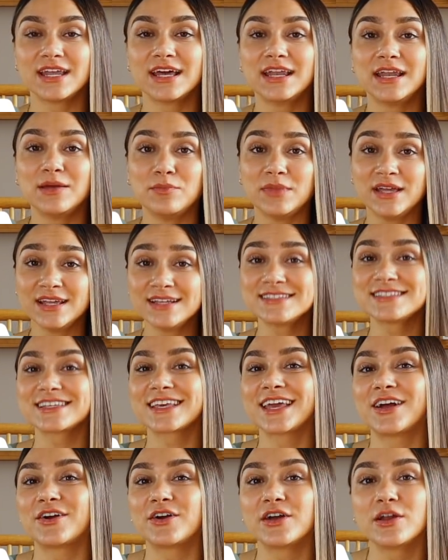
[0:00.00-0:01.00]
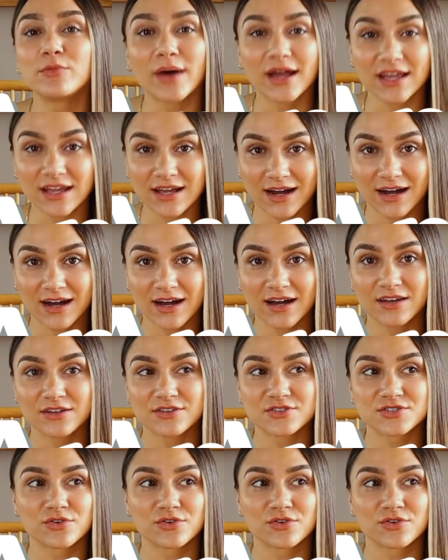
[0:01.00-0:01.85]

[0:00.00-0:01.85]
and it means carried by God.